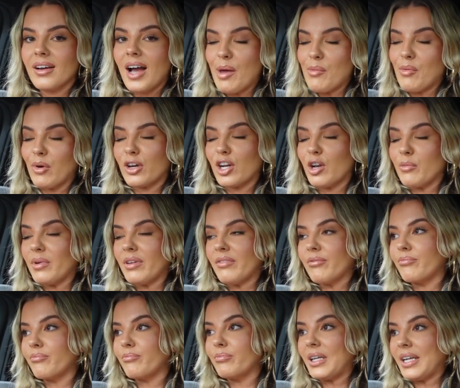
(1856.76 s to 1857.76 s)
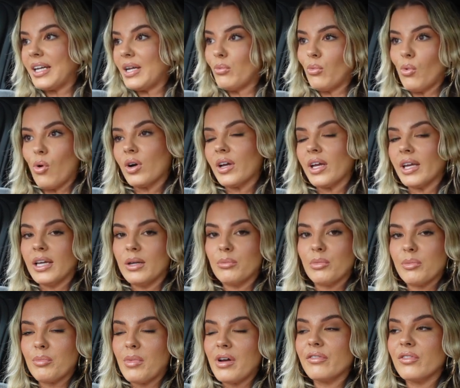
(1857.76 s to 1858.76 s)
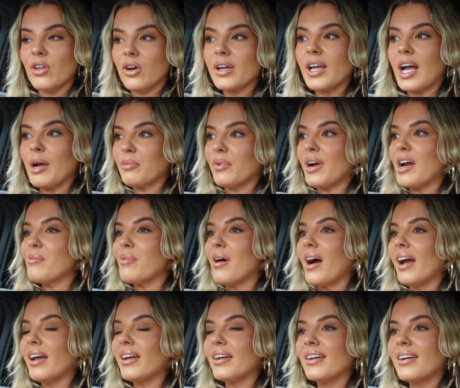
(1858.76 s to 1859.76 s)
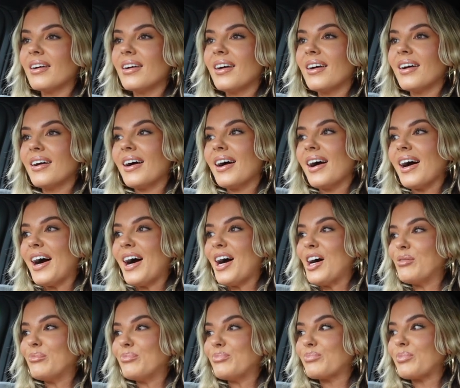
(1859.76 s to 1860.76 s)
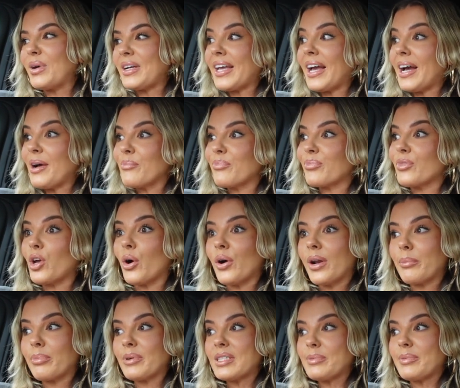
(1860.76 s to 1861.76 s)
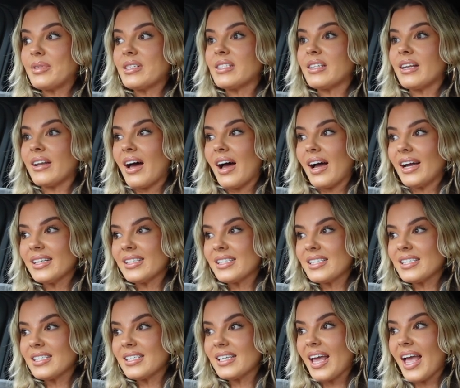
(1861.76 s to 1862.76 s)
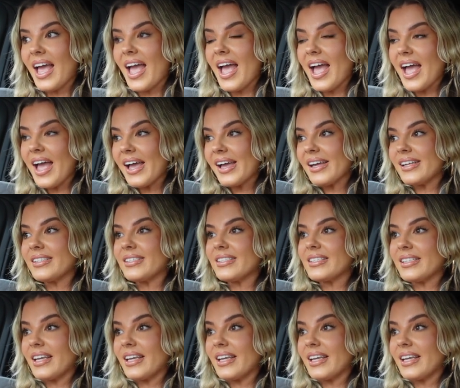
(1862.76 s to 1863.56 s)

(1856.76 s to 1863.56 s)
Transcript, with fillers: i'm not going to be bloody walking in with my vlog camera am i um, but yeah going to brisbane tonight and